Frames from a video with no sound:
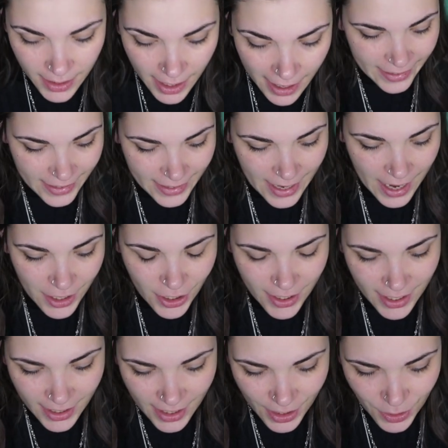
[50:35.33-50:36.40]
It's, I just
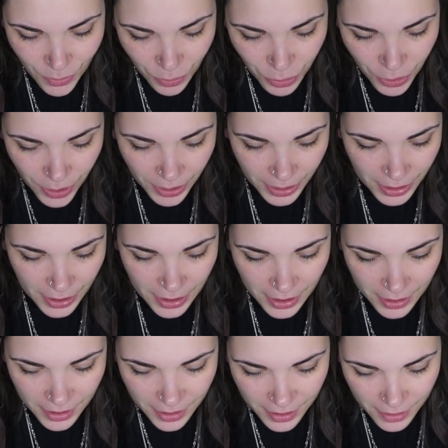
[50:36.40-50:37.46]
think that's
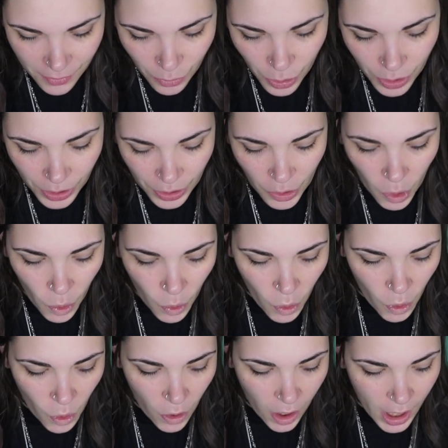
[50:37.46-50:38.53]
really, really
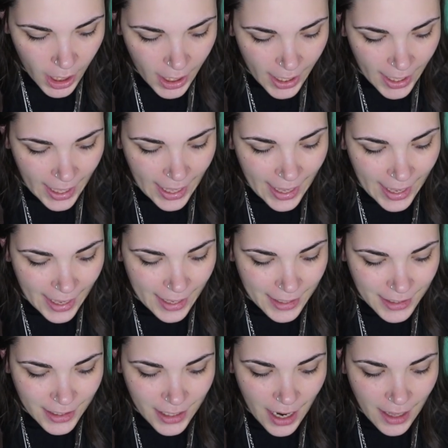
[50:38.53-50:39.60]
cool.
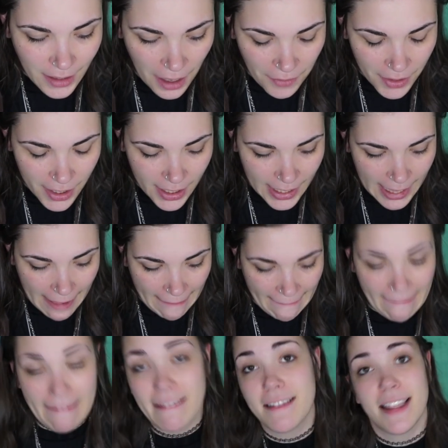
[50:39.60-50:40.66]
And I love it.
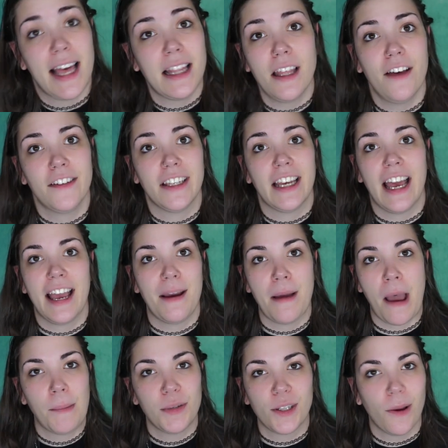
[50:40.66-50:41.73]
I love it. I,
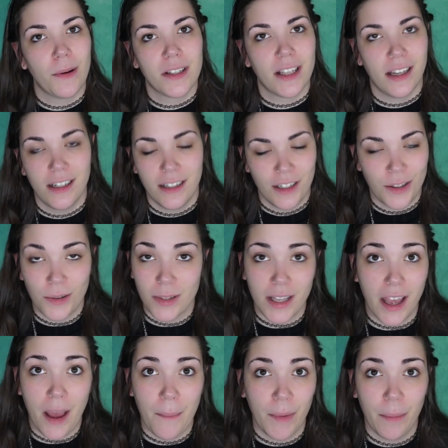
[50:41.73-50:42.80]
I'm so excited to use
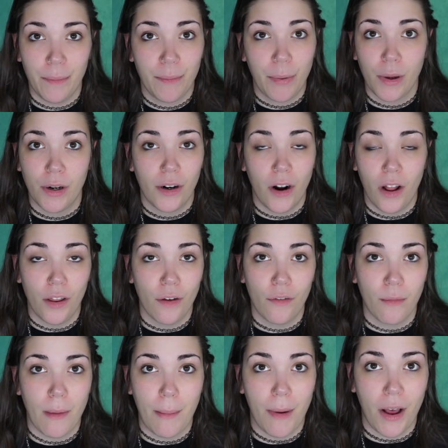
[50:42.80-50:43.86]
that. I'm going to put it all over
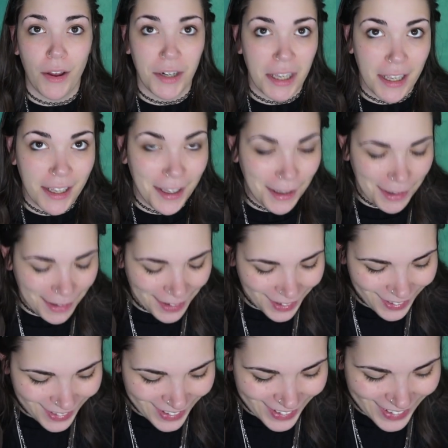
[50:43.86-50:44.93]
my body.
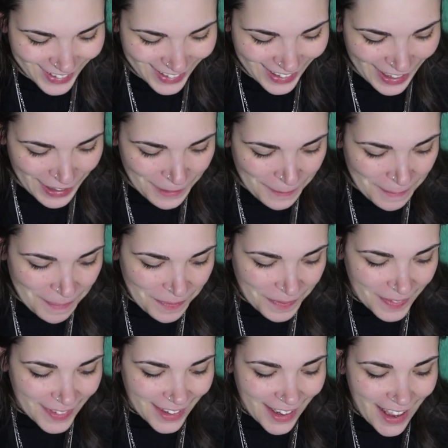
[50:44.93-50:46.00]

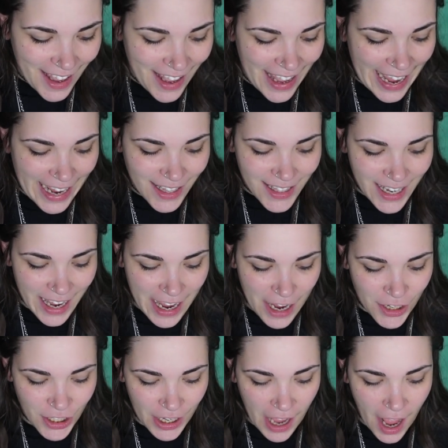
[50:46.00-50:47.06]
uh,
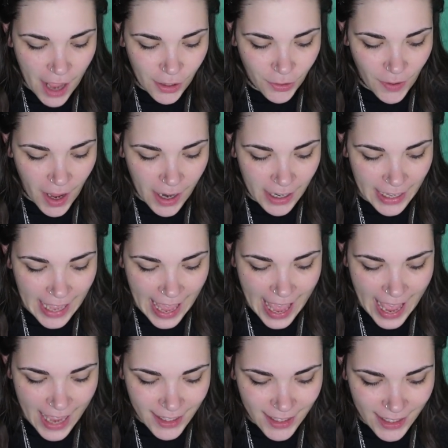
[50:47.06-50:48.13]
anti-aging hyaluronic
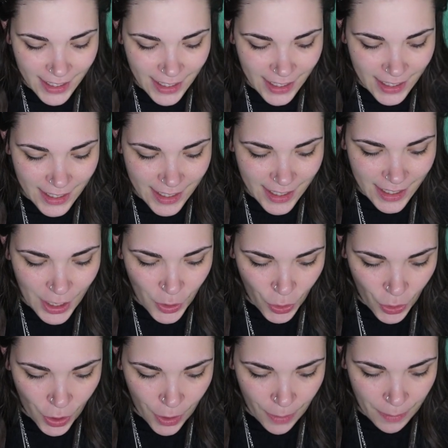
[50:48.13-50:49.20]
acid
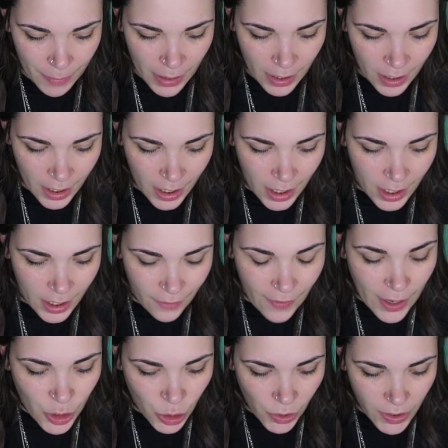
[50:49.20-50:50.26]
serum,
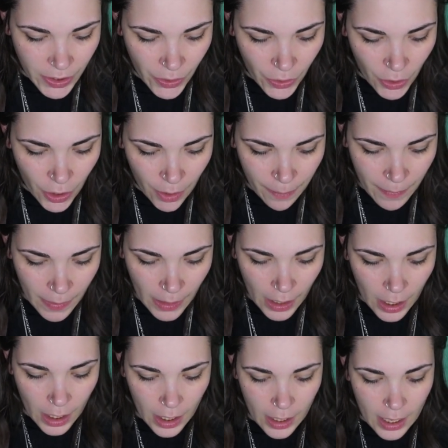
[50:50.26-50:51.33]
facial serum.
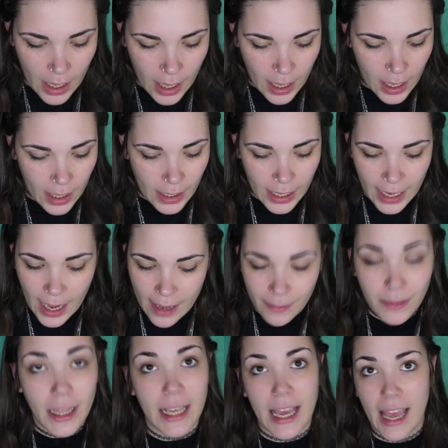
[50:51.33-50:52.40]
Uh, like I
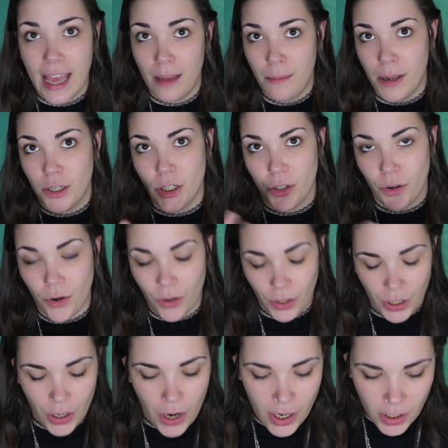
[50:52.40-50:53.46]
like I had mentioned
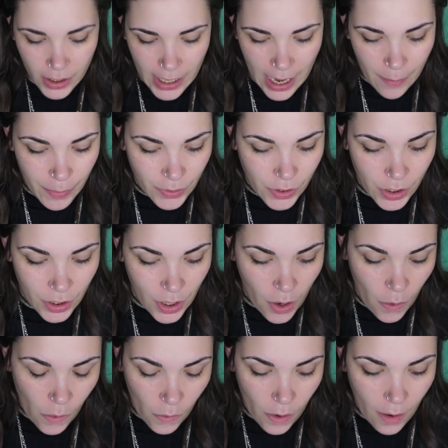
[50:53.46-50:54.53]
earlier, I just happen to
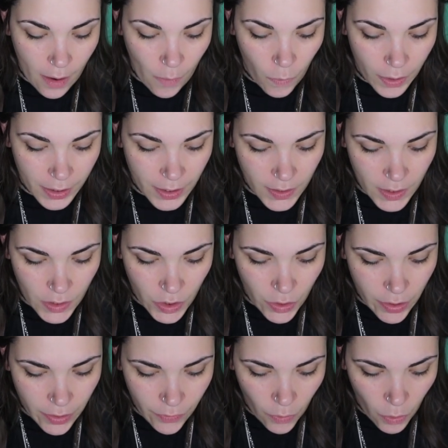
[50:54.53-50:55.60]
know what this is
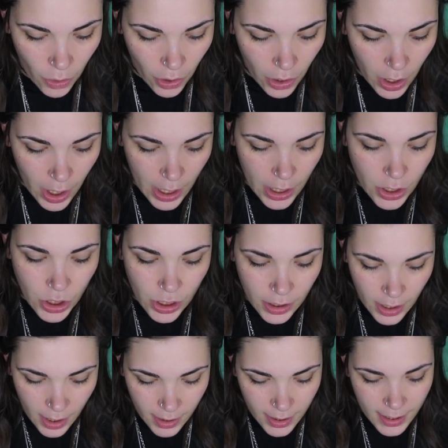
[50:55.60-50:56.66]
used for. She
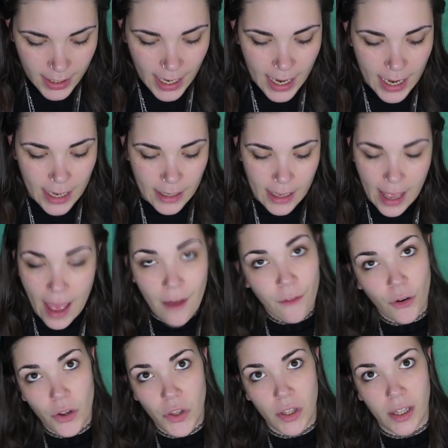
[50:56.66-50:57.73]
does state
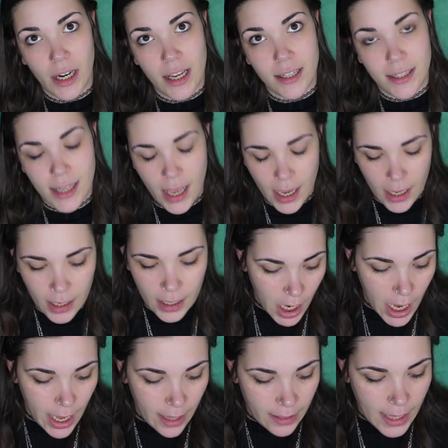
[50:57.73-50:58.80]
everything that I said.
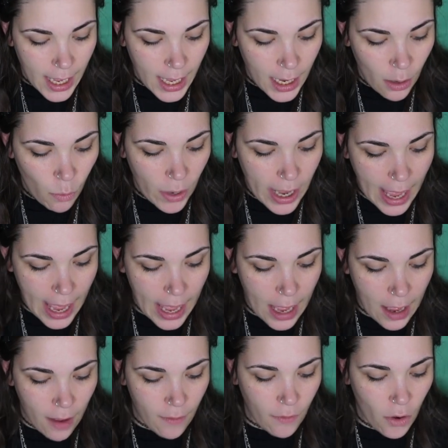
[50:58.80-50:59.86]
Then we
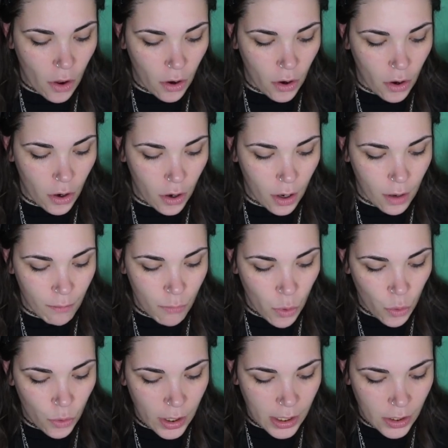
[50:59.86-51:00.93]
have our
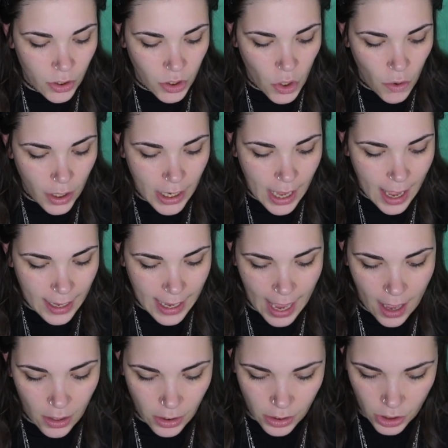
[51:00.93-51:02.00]
moon in the zodiac
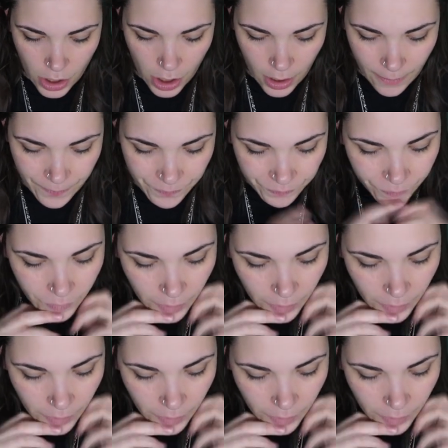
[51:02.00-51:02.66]
calendar.